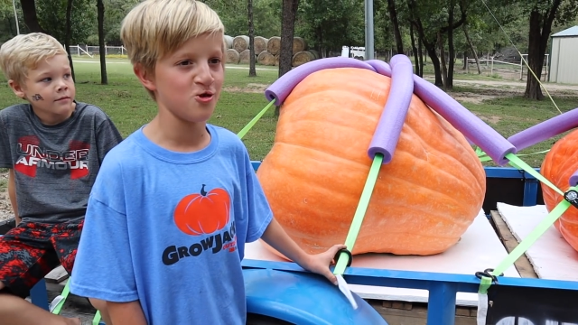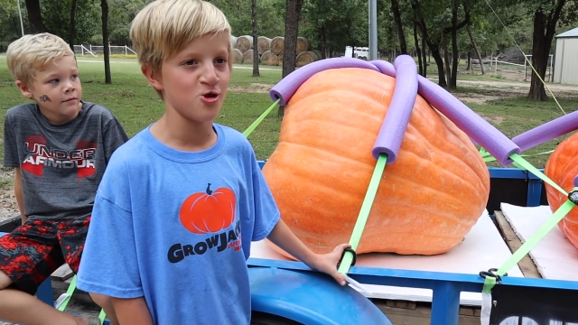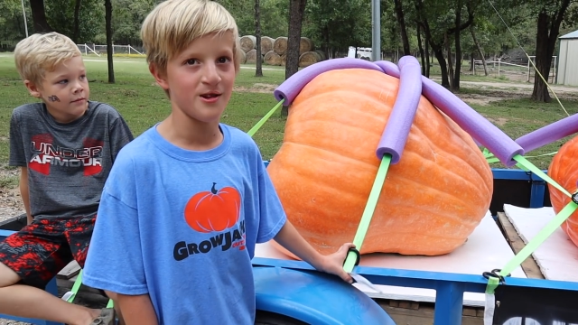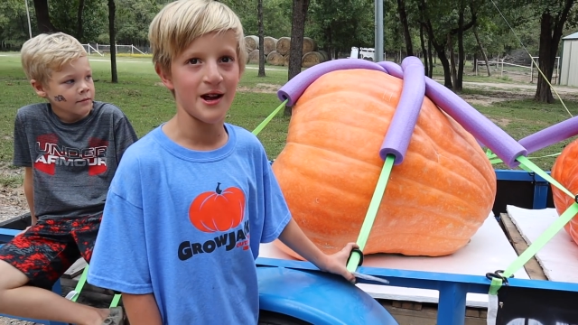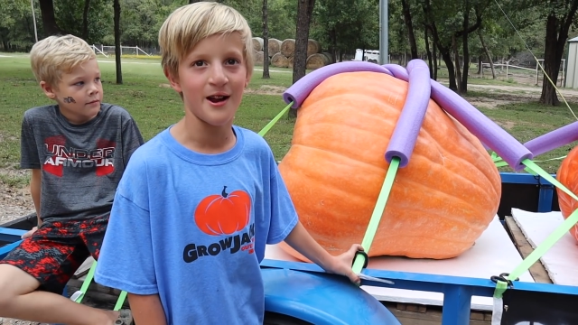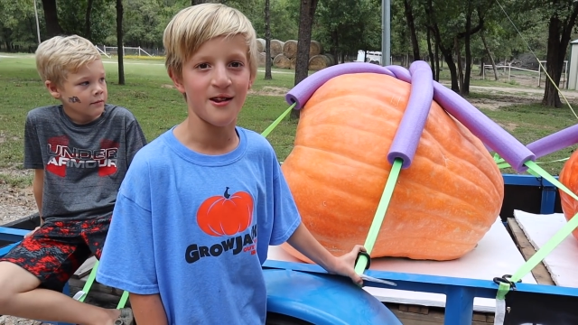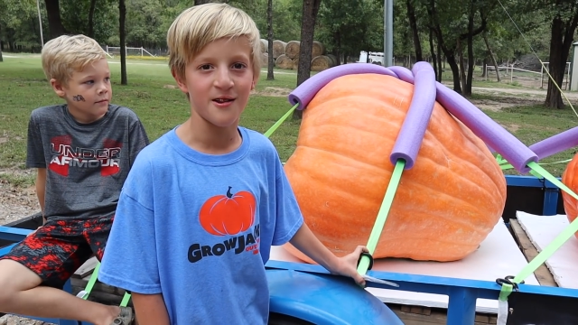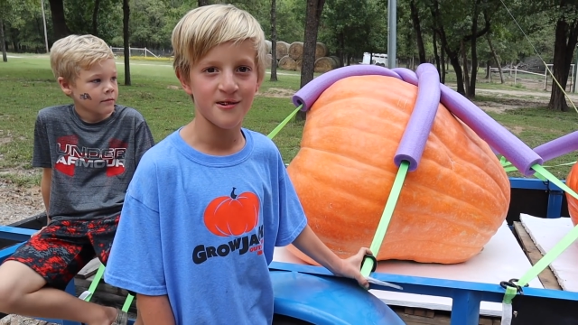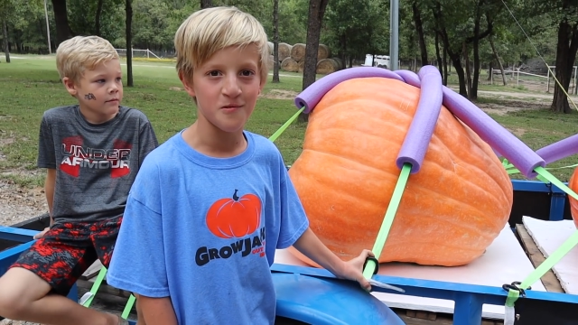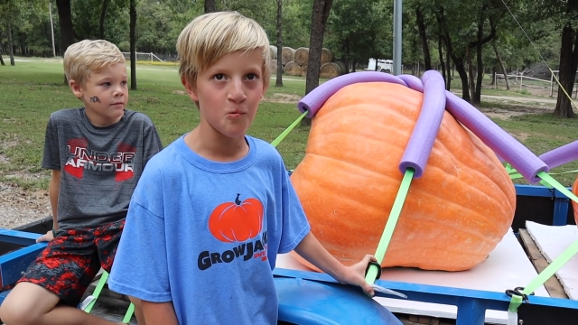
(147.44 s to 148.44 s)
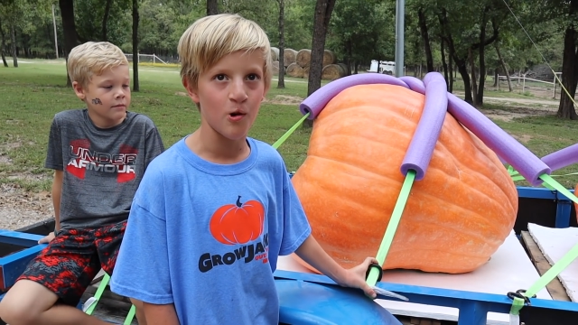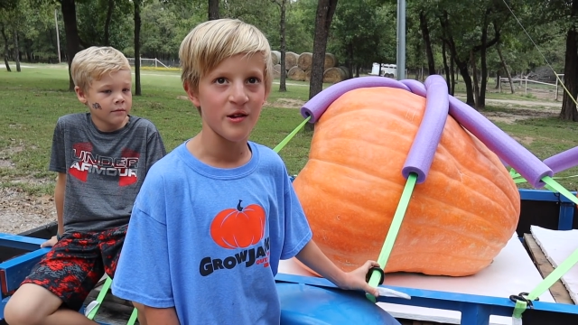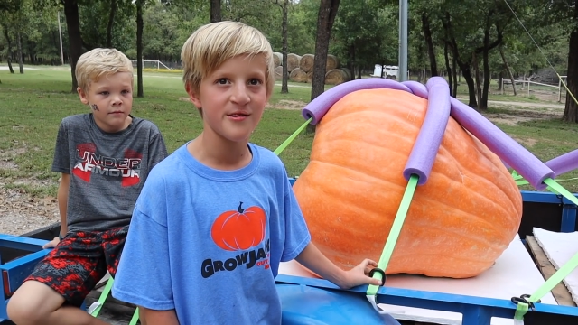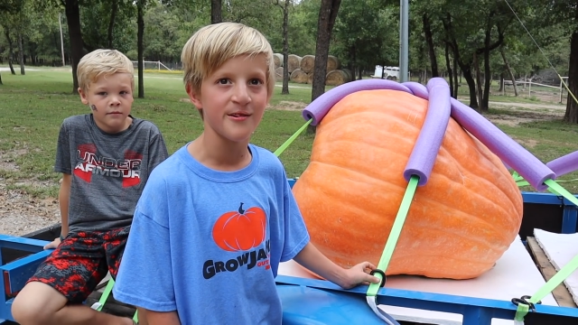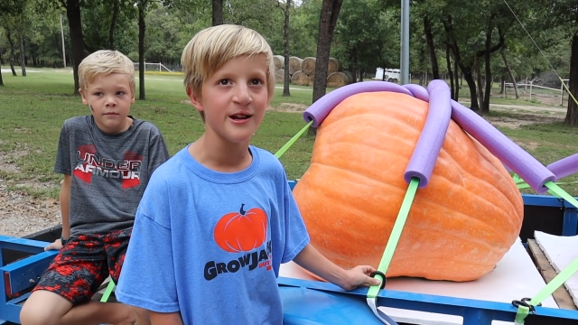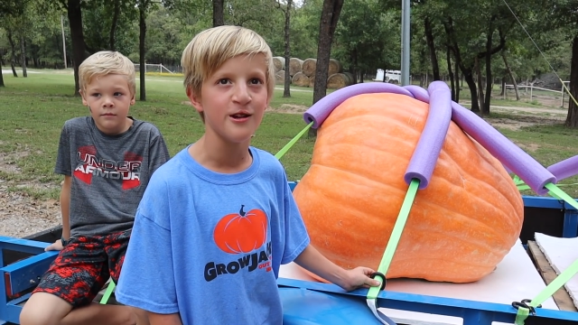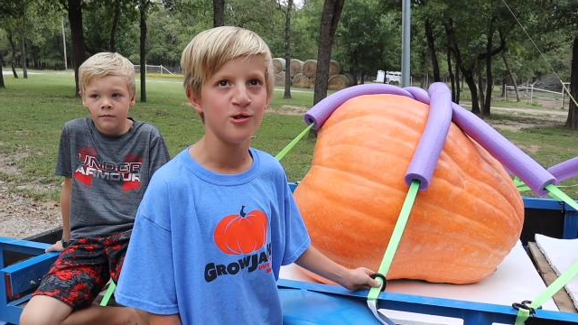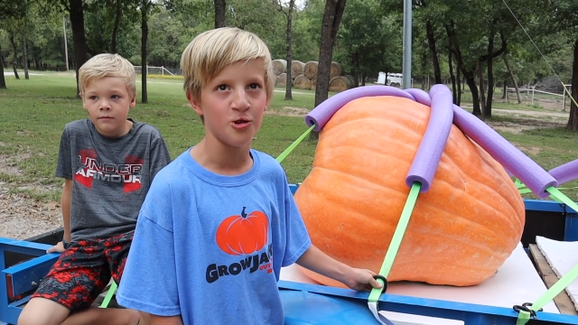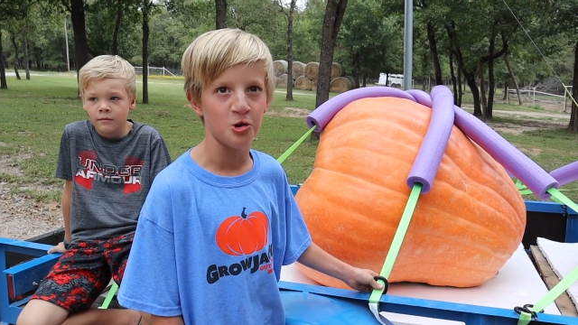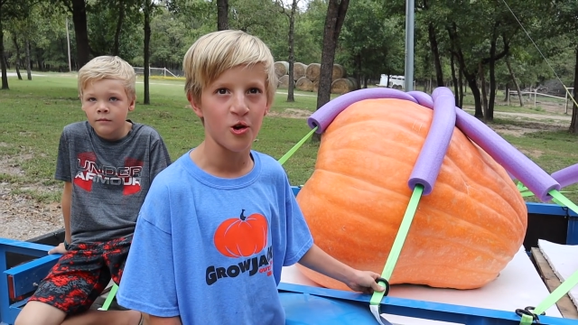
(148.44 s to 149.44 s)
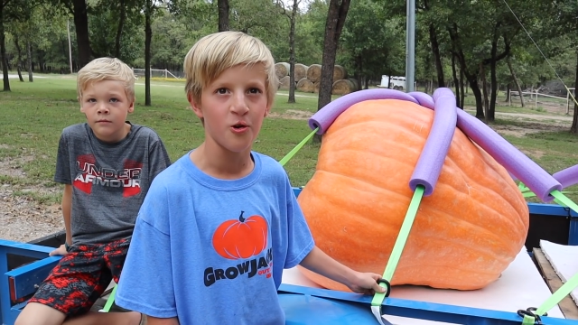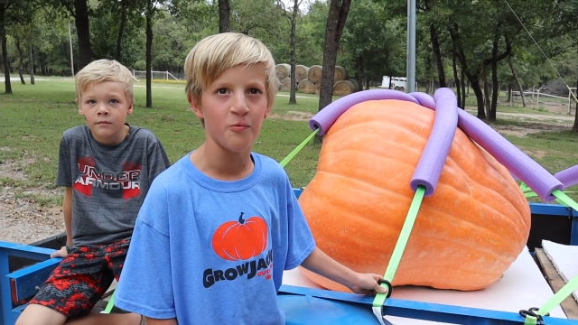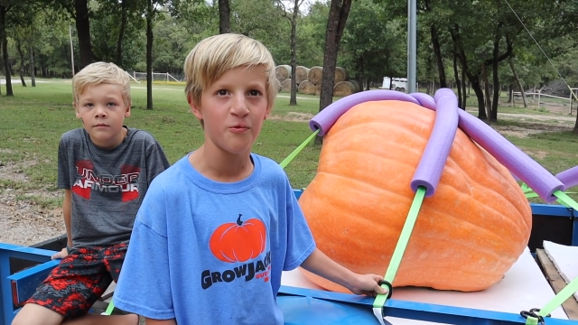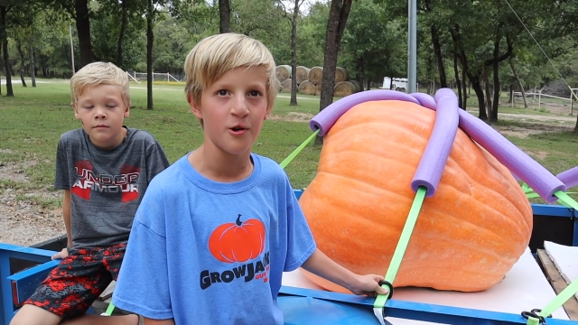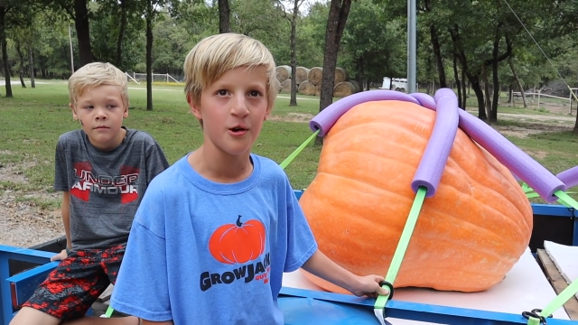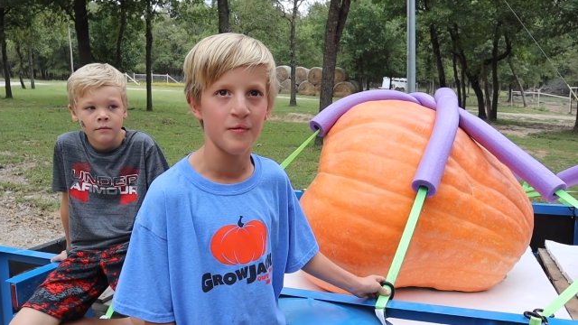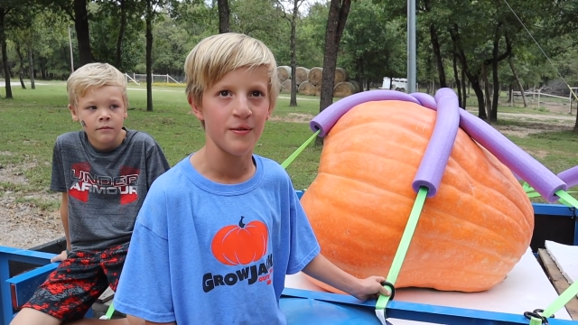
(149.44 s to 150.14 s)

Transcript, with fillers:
Speaker 1: the genetics and what seed you grow them from